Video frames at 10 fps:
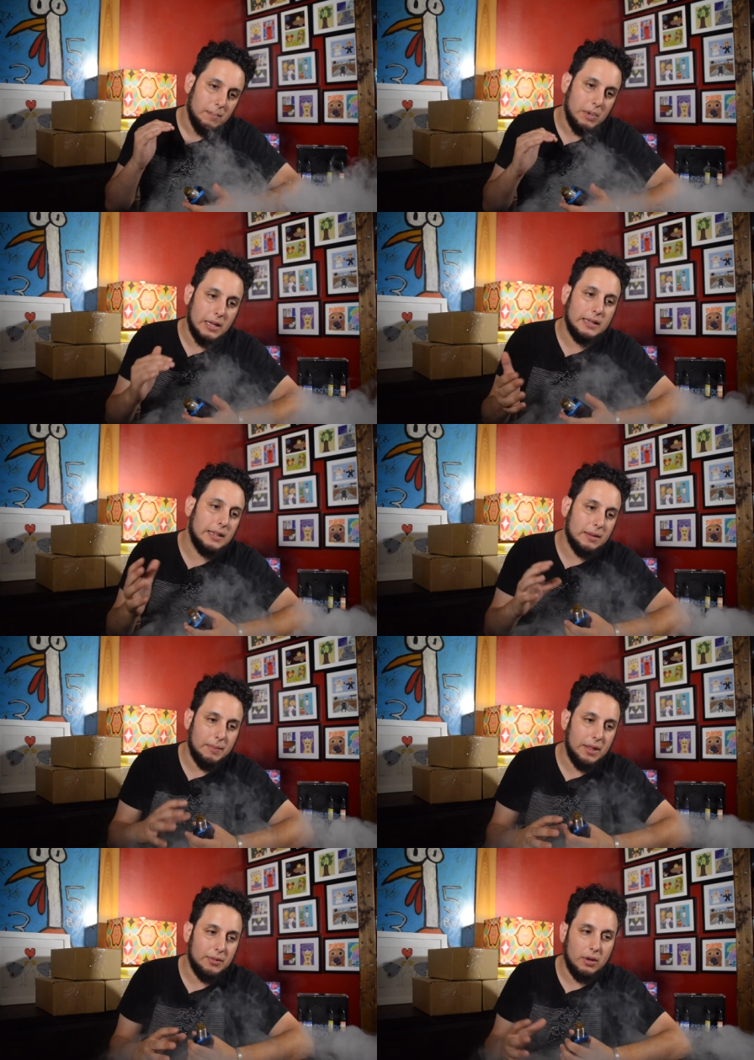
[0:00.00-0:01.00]
But I like that the
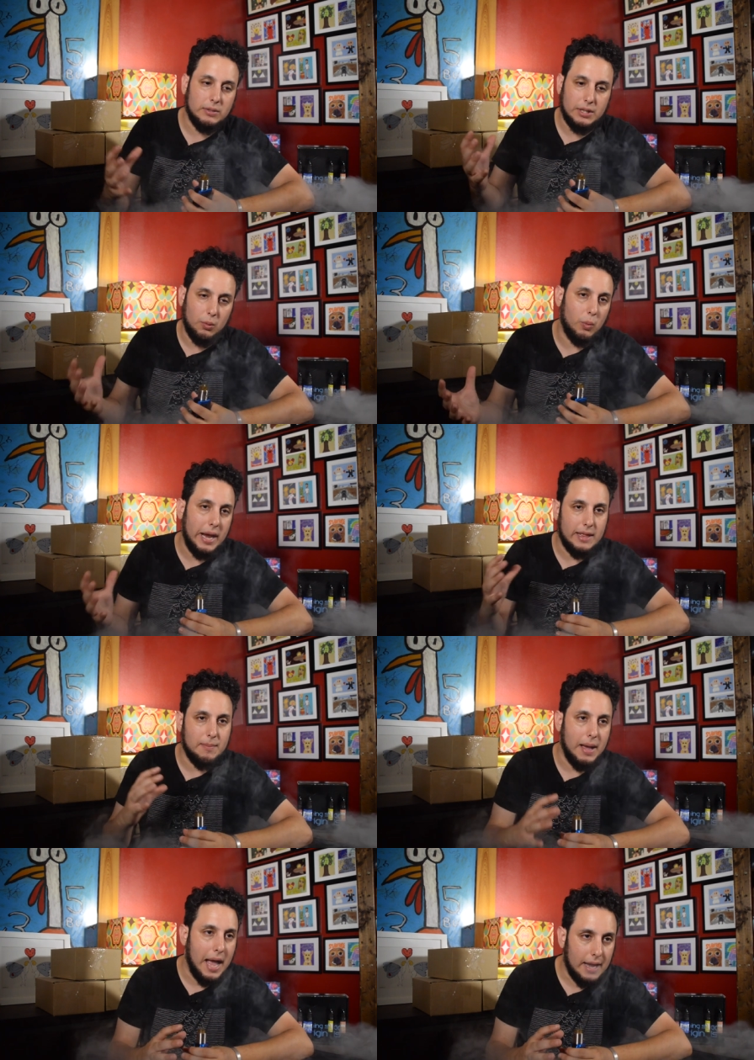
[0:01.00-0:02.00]
menthol is like way in the
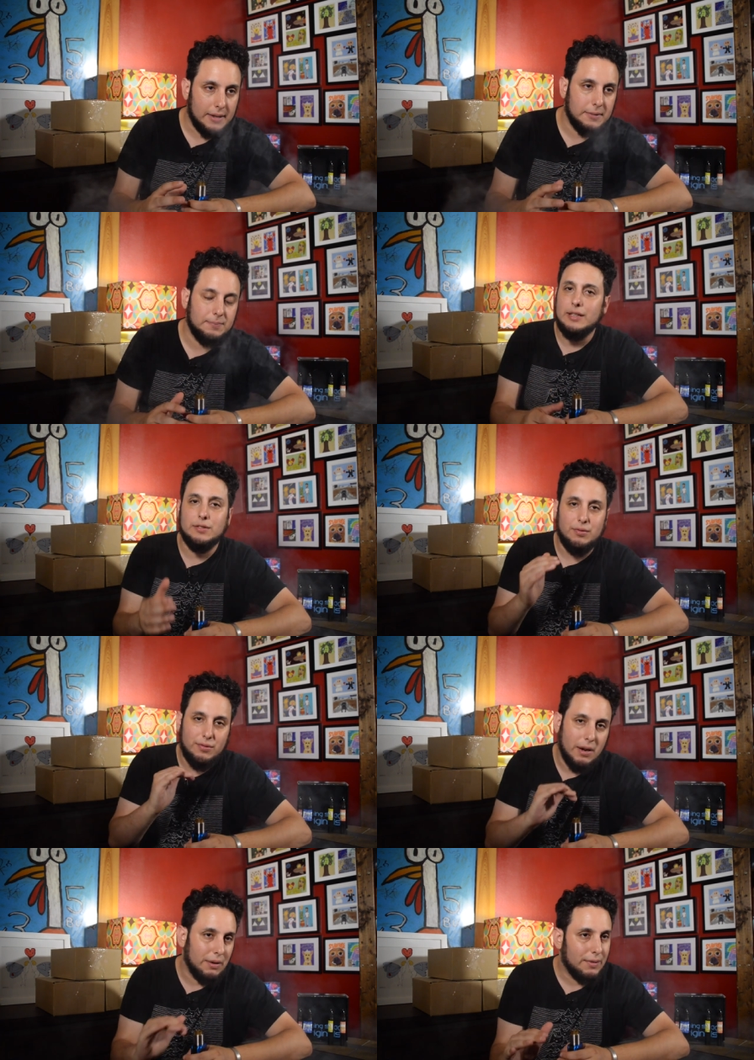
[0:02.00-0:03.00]
back and it's
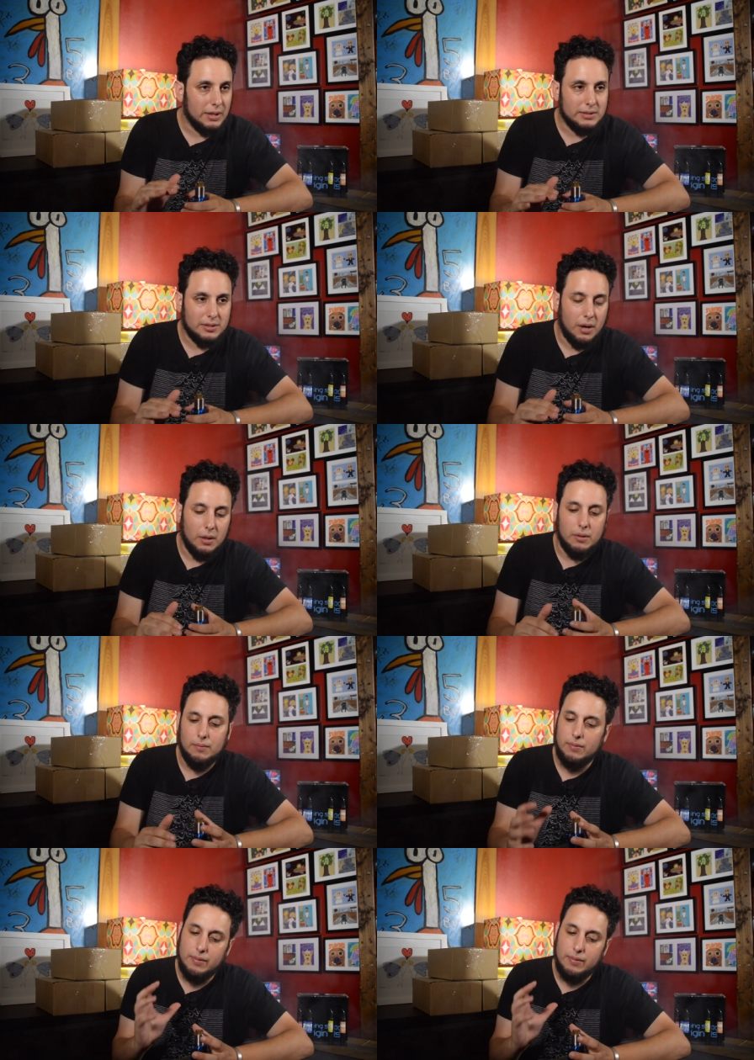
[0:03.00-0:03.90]
very, very subtle.